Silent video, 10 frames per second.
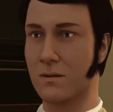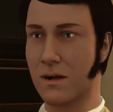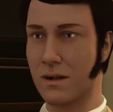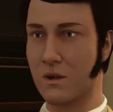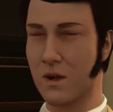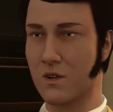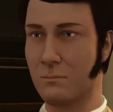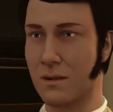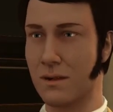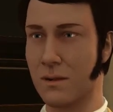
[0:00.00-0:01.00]
One day we were
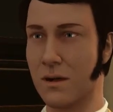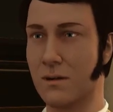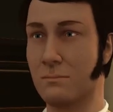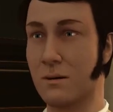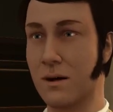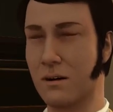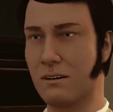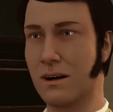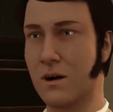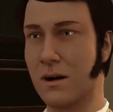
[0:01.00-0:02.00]
breaking into a bank
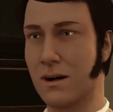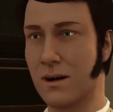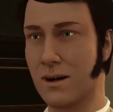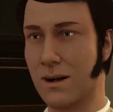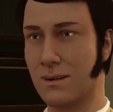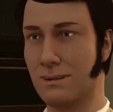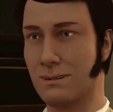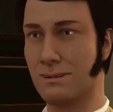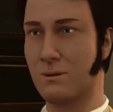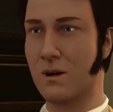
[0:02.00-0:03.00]
via a tunnel.
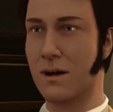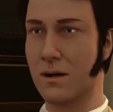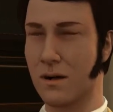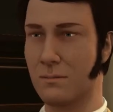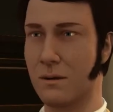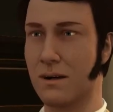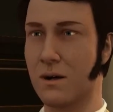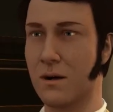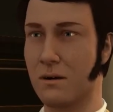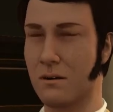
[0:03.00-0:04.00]
We ended up
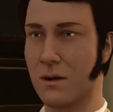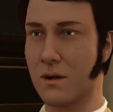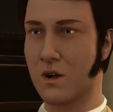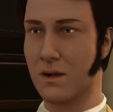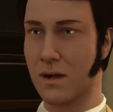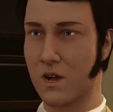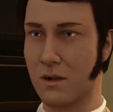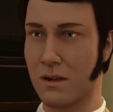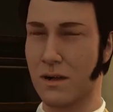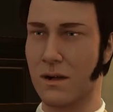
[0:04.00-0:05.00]
trying to figure a way out
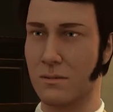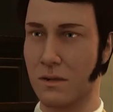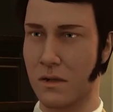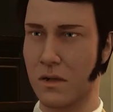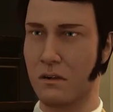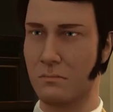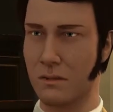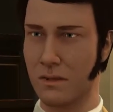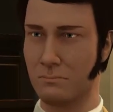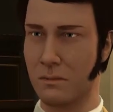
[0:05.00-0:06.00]
of the labyrinth of the
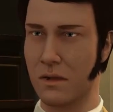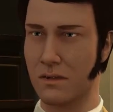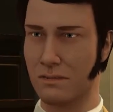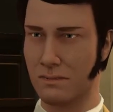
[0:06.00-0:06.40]
basement.